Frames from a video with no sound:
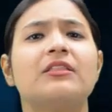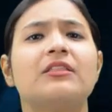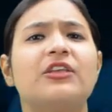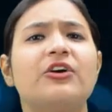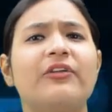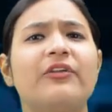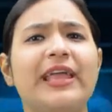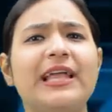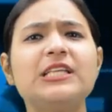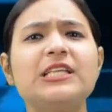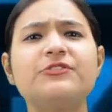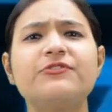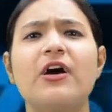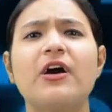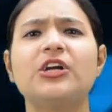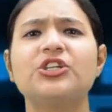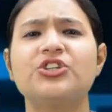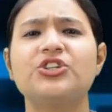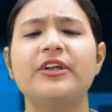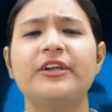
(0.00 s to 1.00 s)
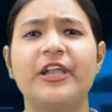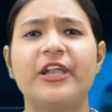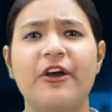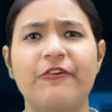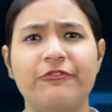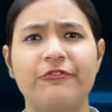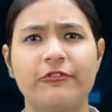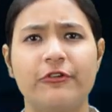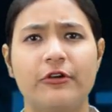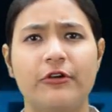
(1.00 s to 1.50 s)
The range function
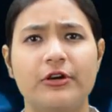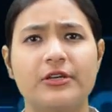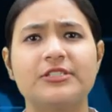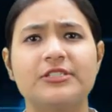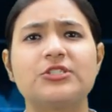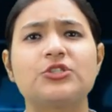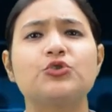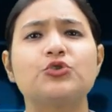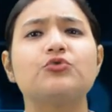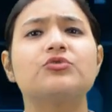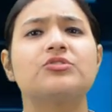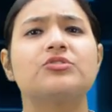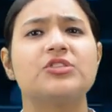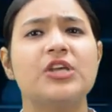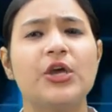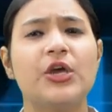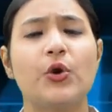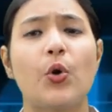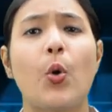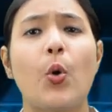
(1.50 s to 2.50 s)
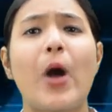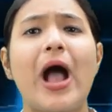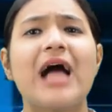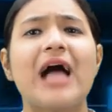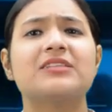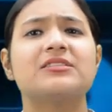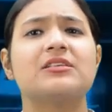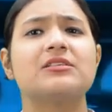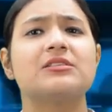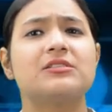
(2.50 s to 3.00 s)
defaults to 0
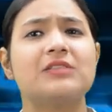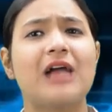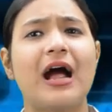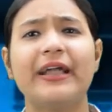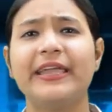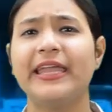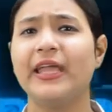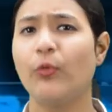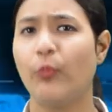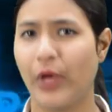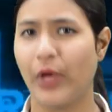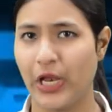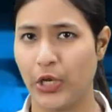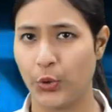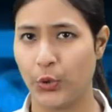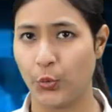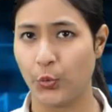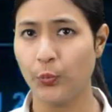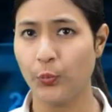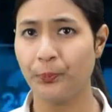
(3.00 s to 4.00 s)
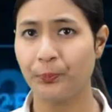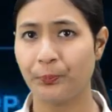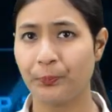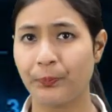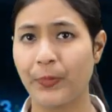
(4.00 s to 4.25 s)
as a starting value.